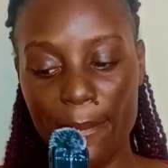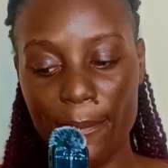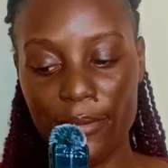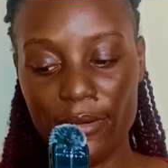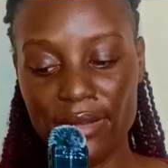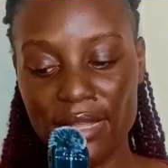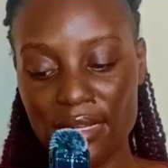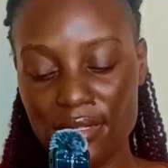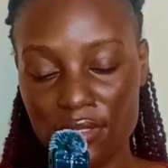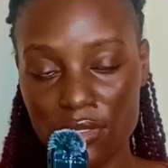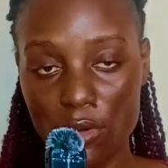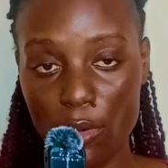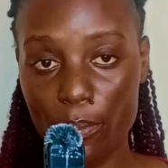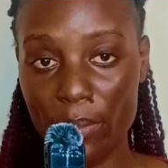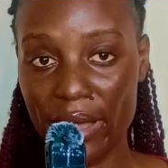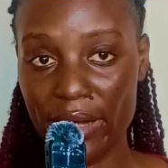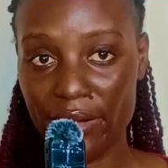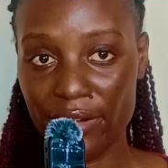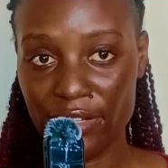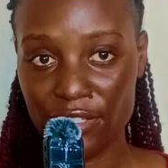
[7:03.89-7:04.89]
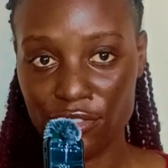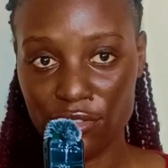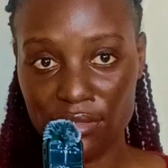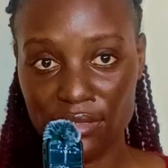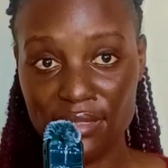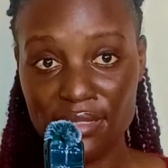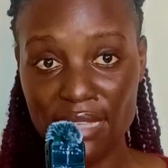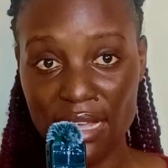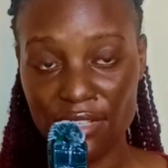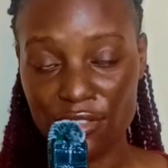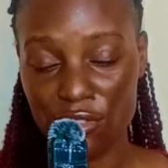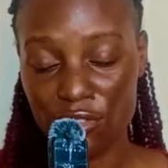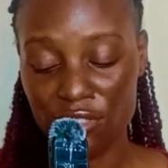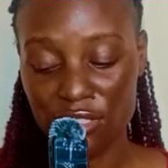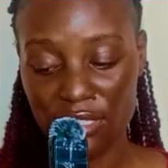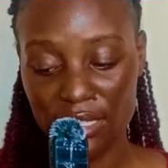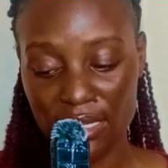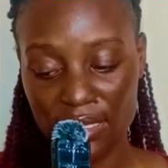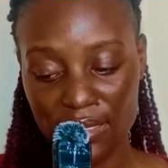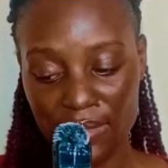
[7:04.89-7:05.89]
product operations
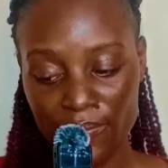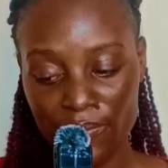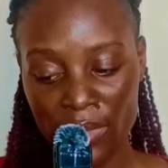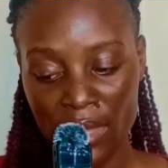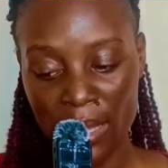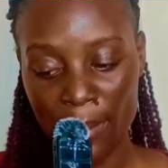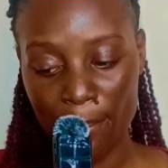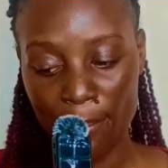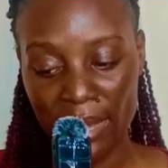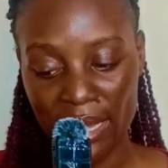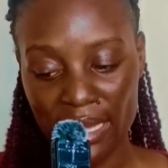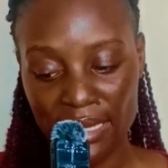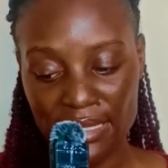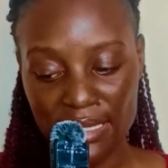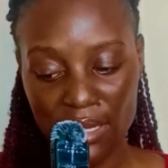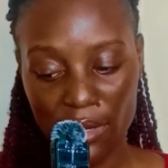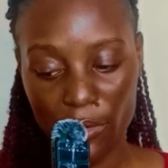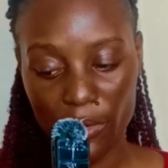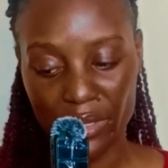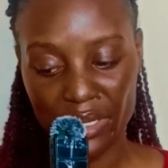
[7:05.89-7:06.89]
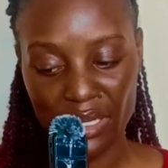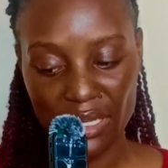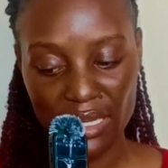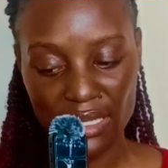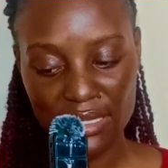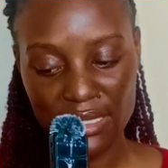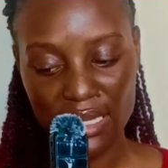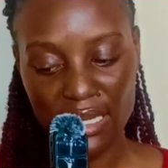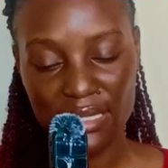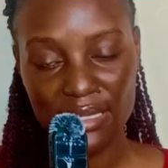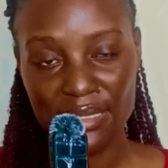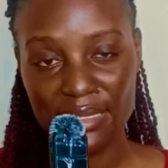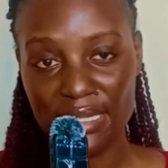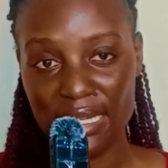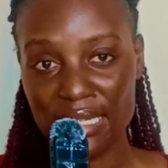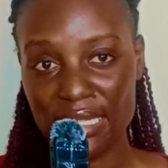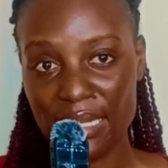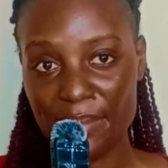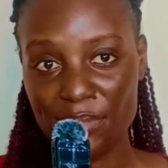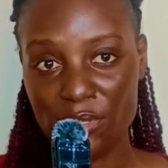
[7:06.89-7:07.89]
associate, marketing coordinator,
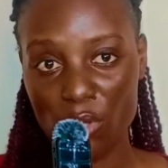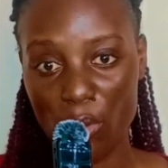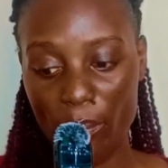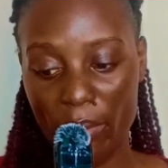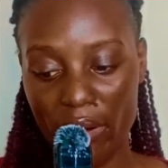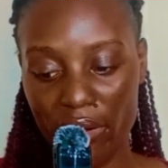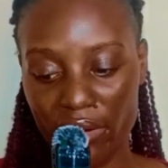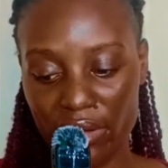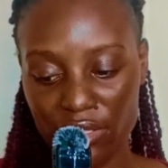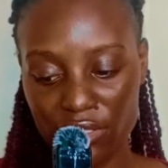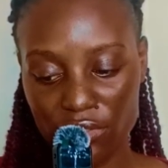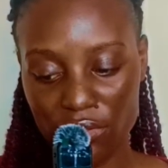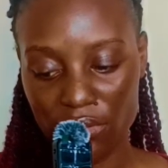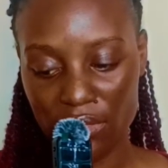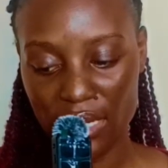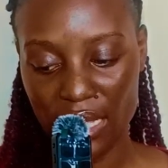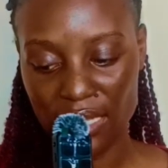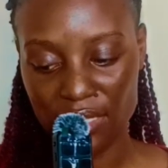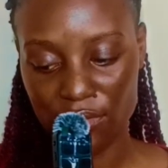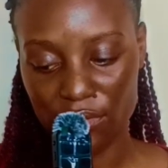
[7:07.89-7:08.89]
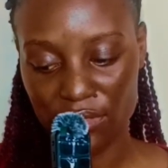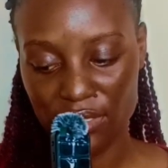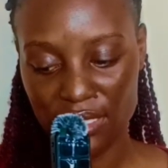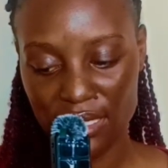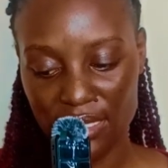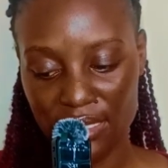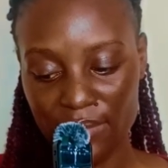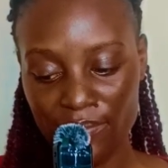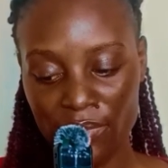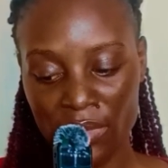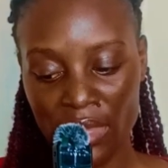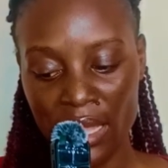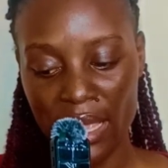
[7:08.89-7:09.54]
startups operation associate,